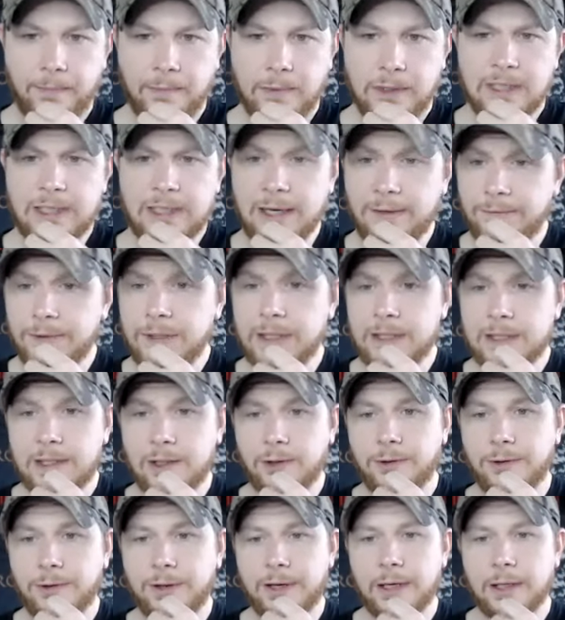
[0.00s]
See if it's
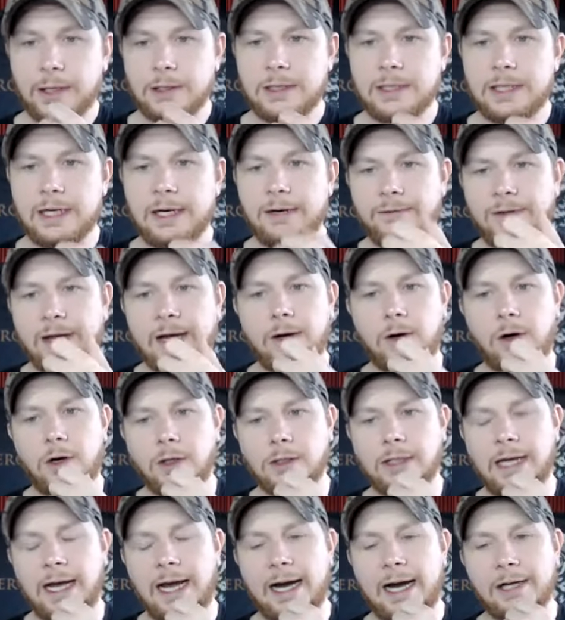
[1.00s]
still there. See if that
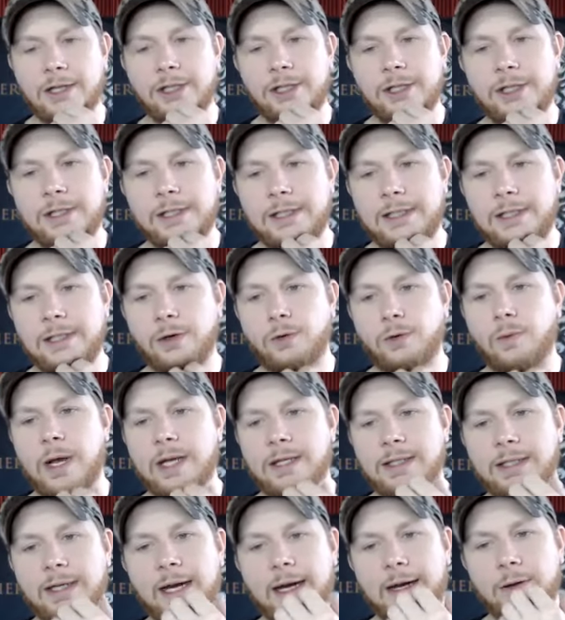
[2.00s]
call to action is still
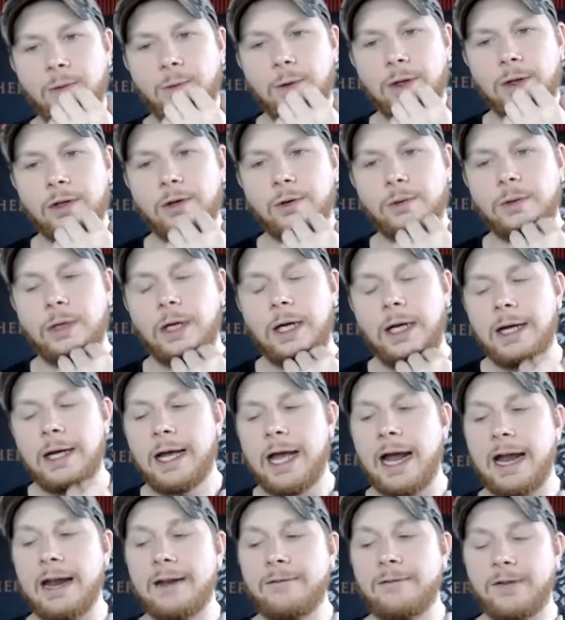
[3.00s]
resonating with you.
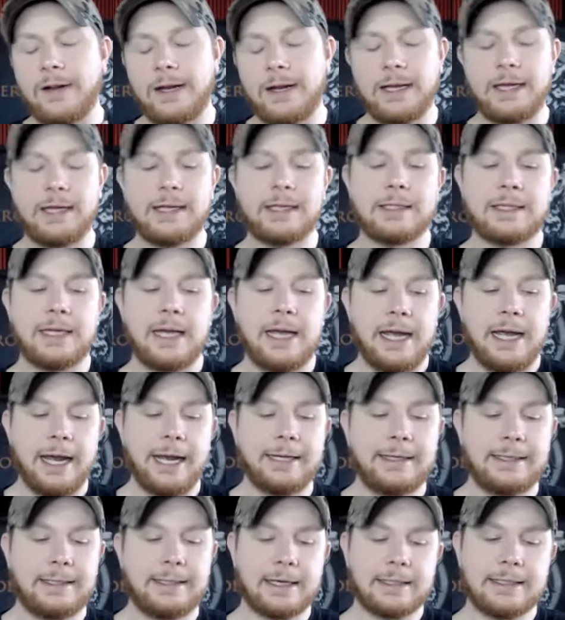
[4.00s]
And if it is,
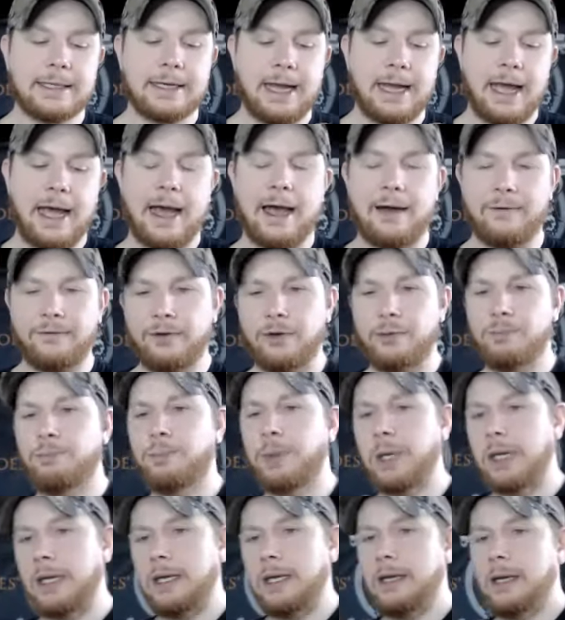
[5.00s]
it doesn't have to
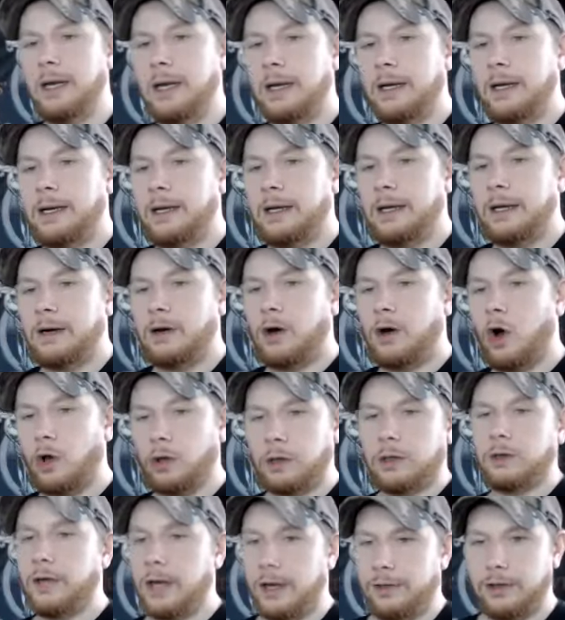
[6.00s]
be
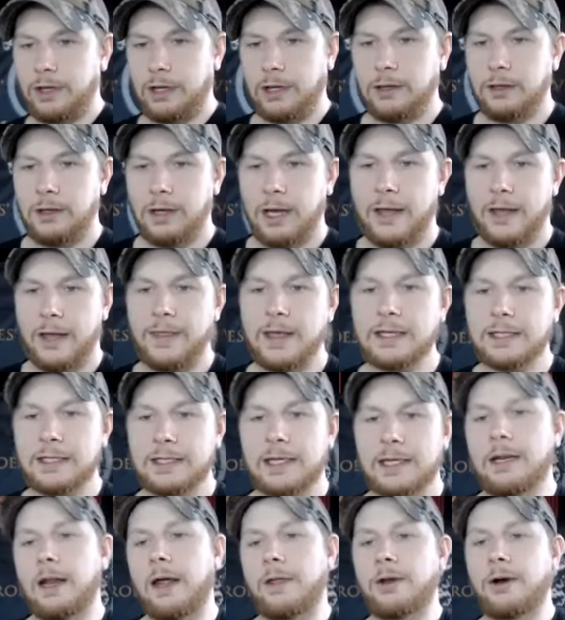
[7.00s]
all or nothing. And this is
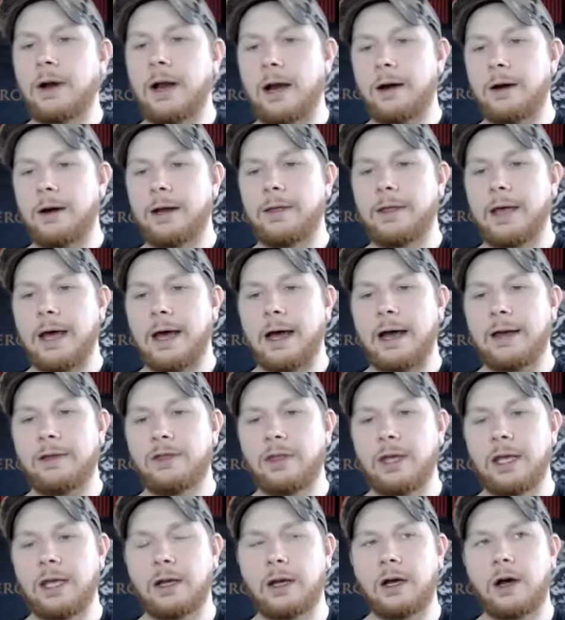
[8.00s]
another area that I
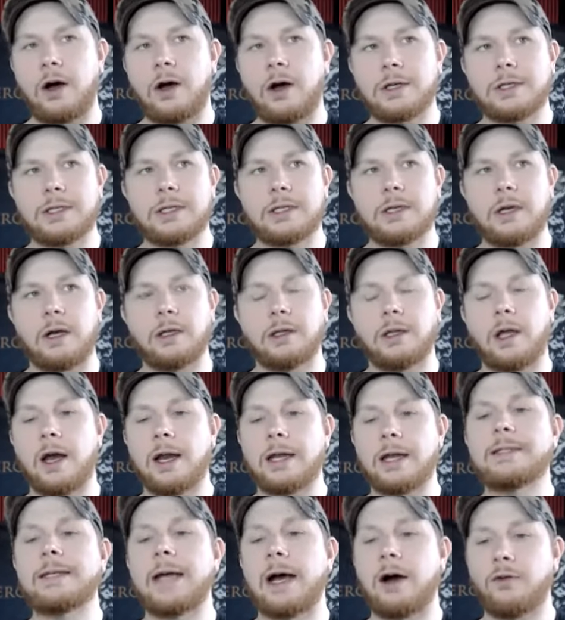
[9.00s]
think causes a
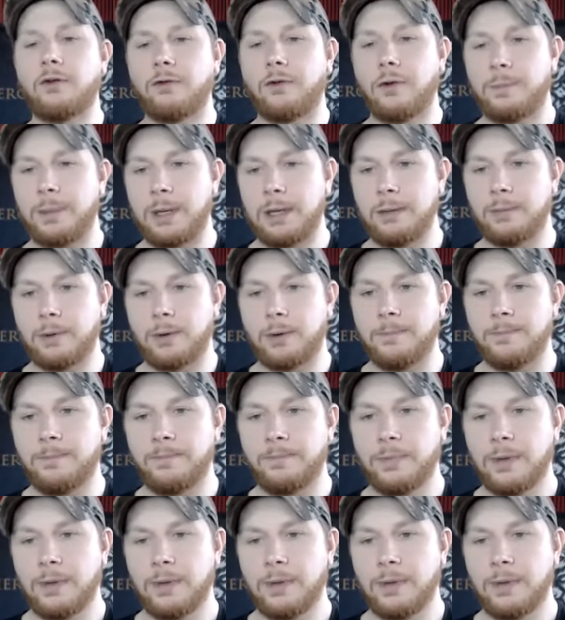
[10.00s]
lot of doubt for people.